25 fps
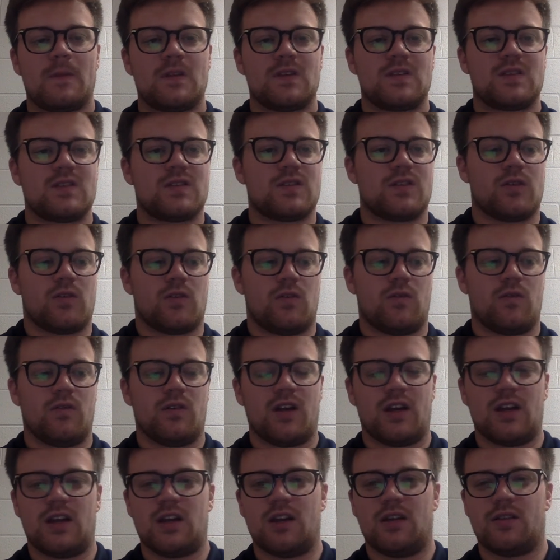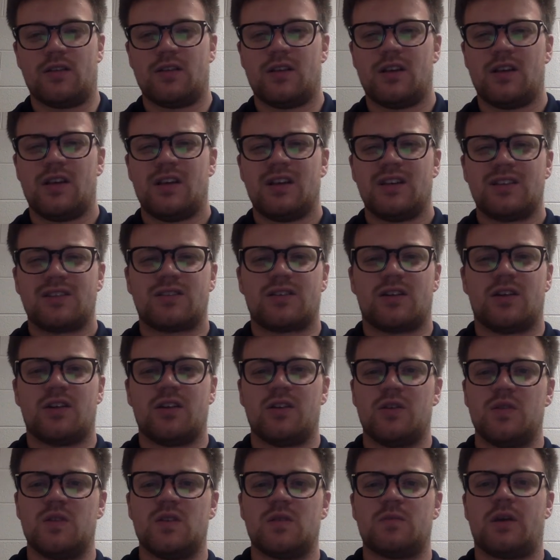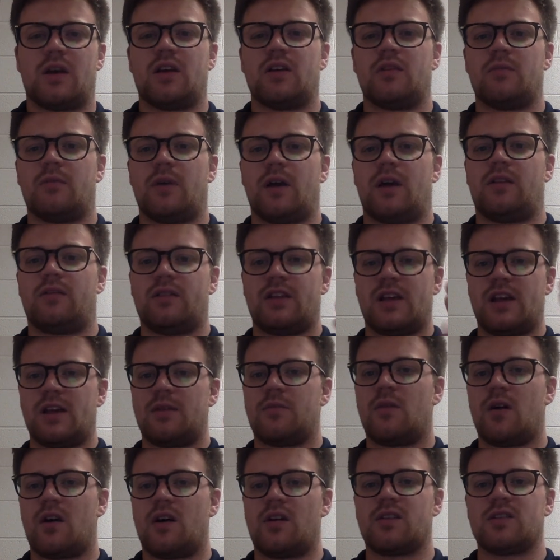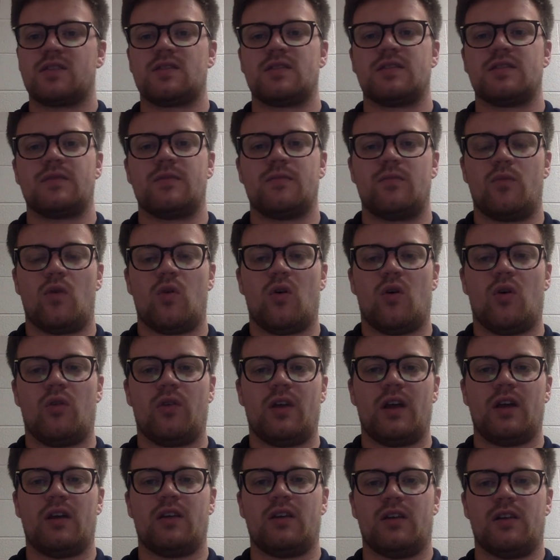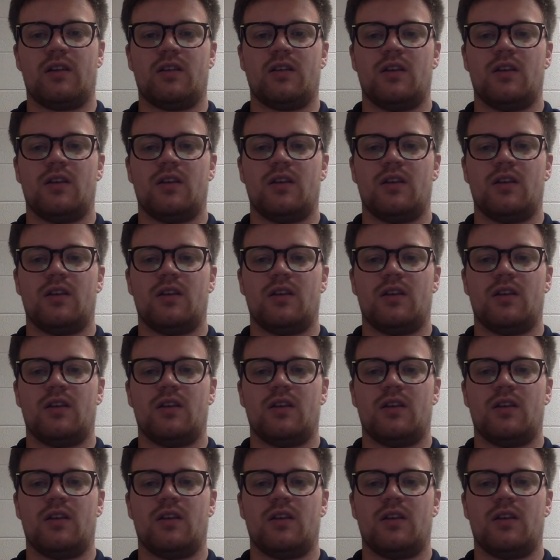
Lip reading: So I need to start using my landmarks more, like,